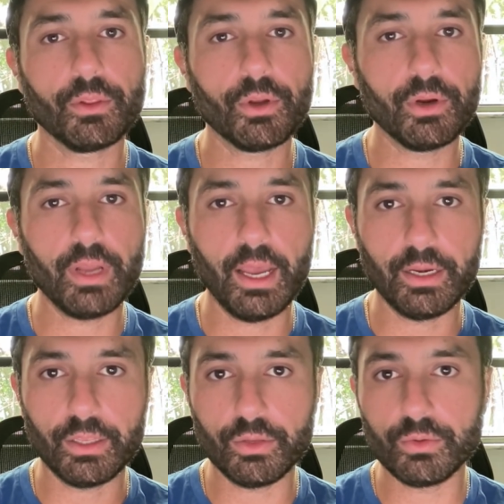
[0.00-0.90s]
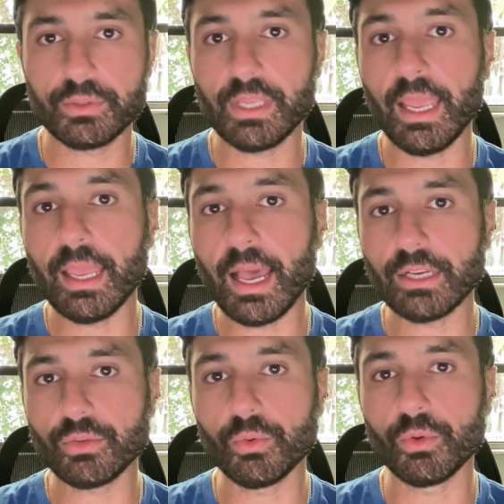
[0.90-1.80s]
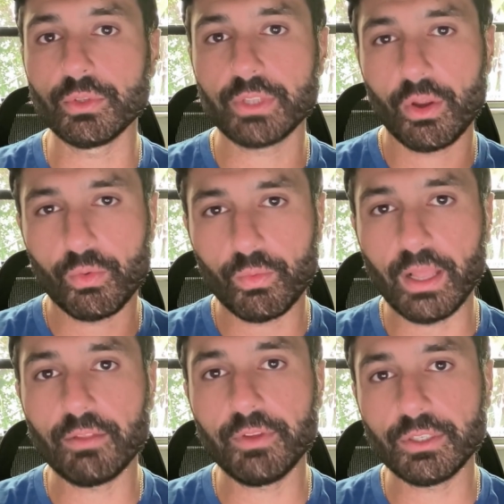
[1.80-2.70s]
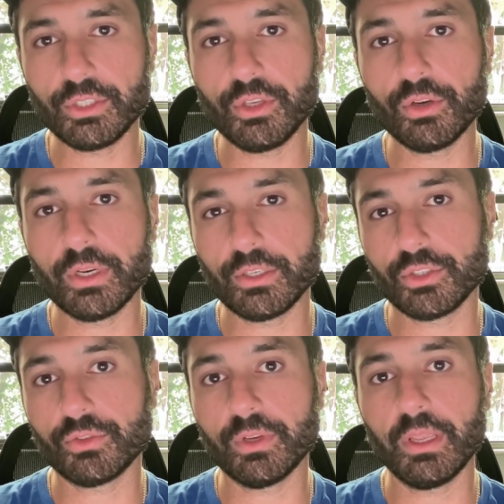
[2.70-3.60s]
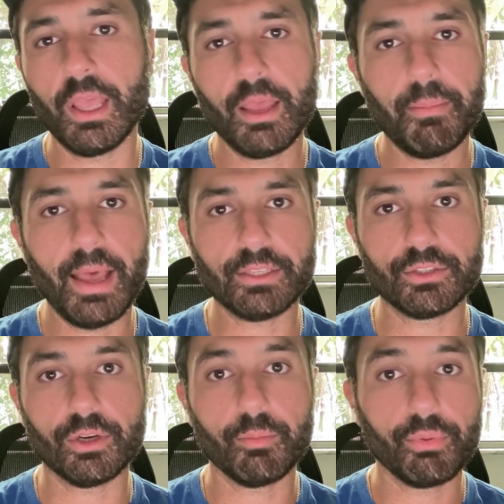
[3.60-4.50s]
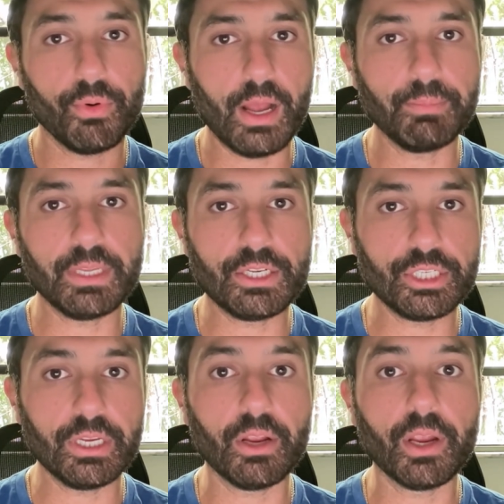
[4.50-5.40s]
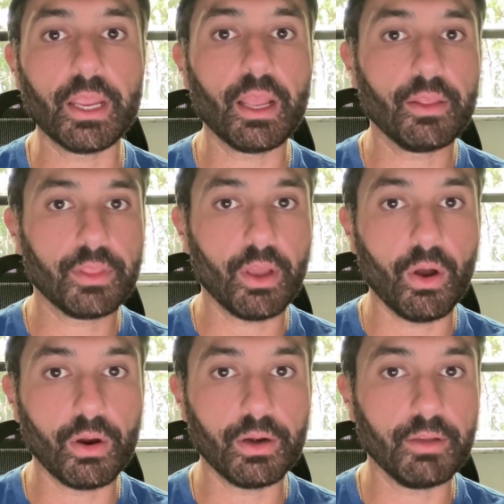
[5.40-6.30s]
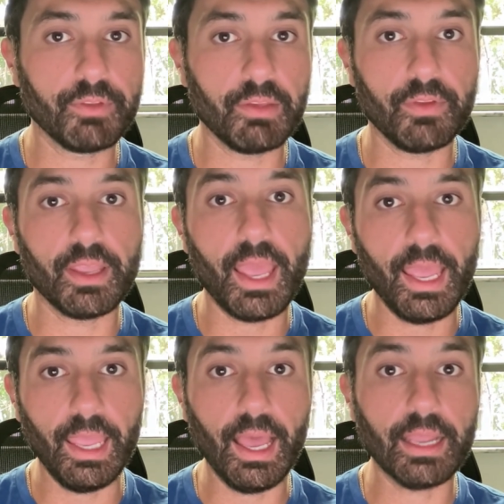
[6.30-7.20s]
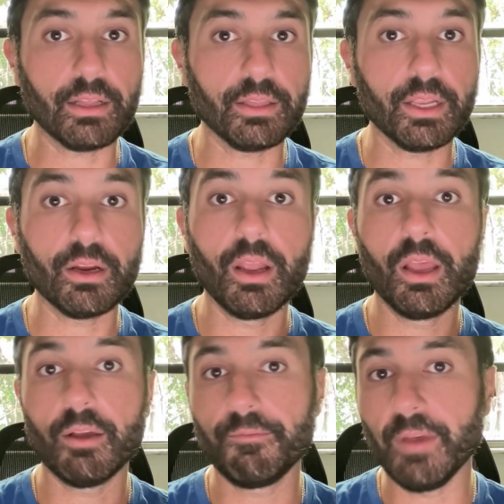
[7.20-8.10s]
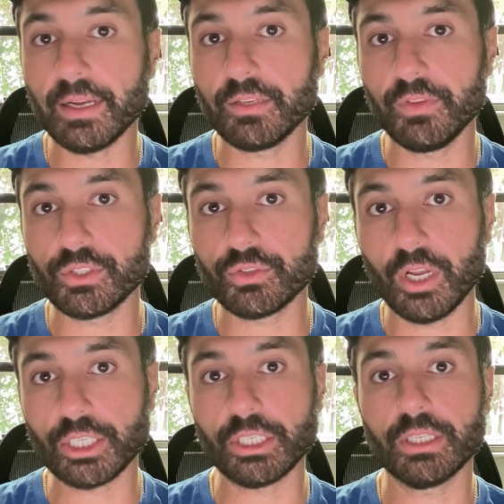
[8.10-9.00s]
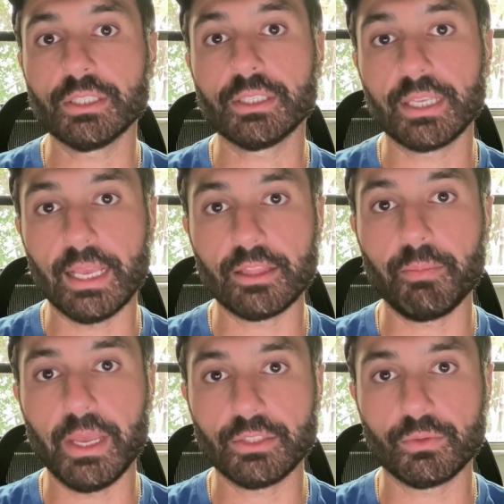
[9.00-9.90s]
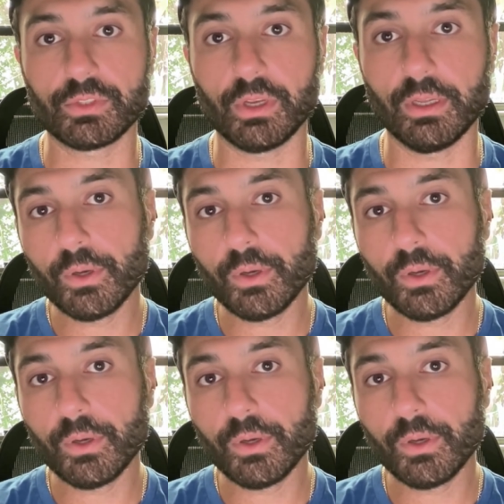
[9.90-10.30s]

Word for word: Learn how to use A I tools relevant to your industry, master prompt engineering, the art of giving A I clear, effective instructions to get the best result.